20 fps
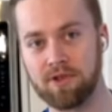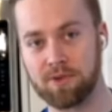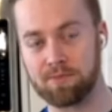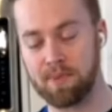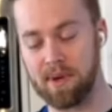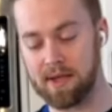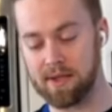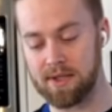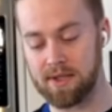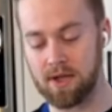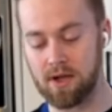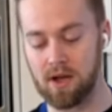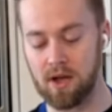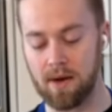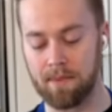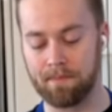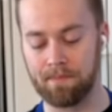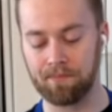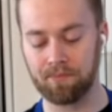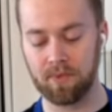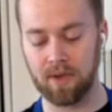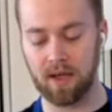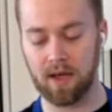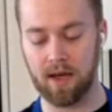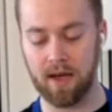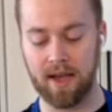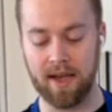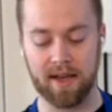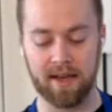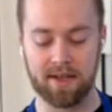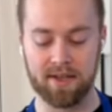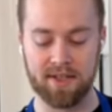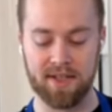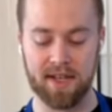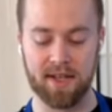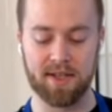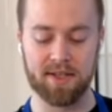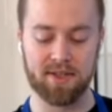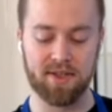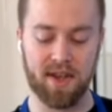just based on it
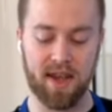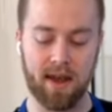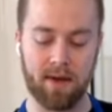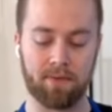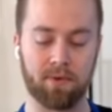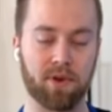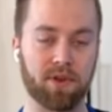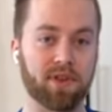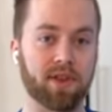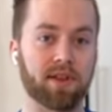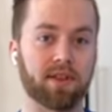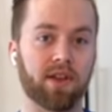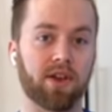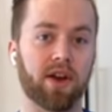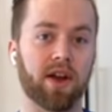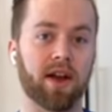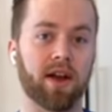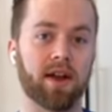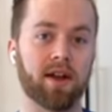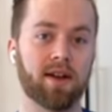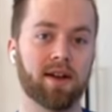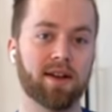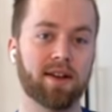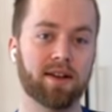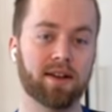contains everything that I